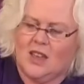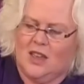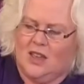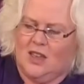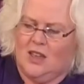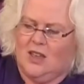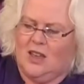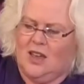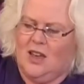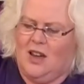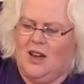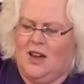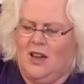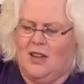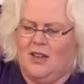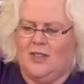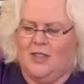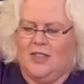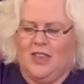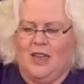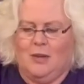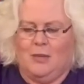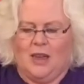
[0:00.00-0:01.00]

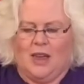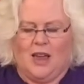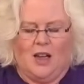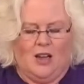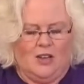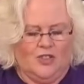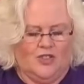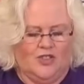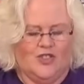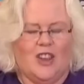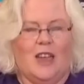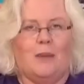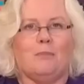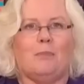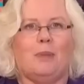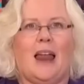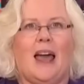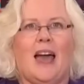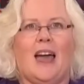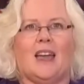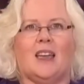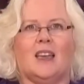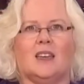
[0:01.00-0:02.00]
Ha, there we are, jet
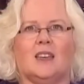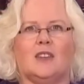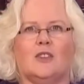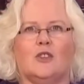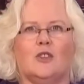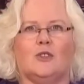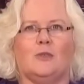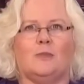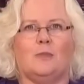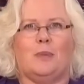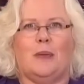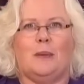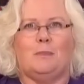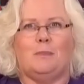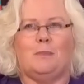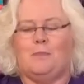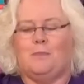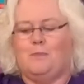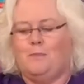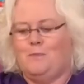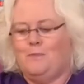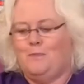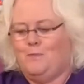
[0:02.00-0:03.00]
black. Couldn't
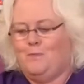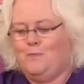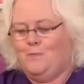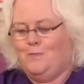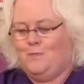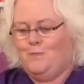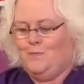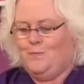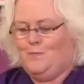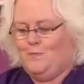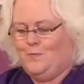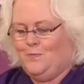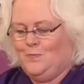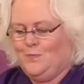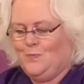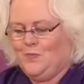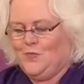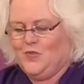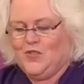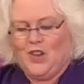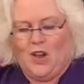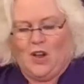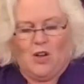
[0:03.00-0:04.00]
be
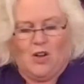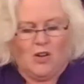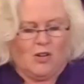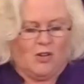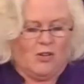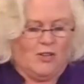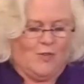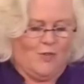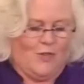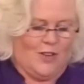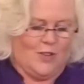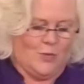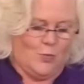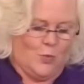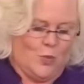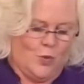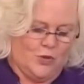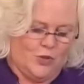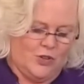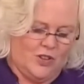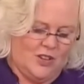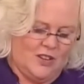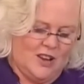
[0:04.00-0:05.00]
darker if I
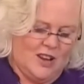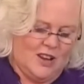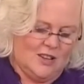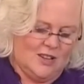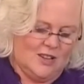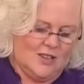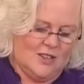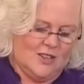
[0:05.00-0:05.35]
wanted it.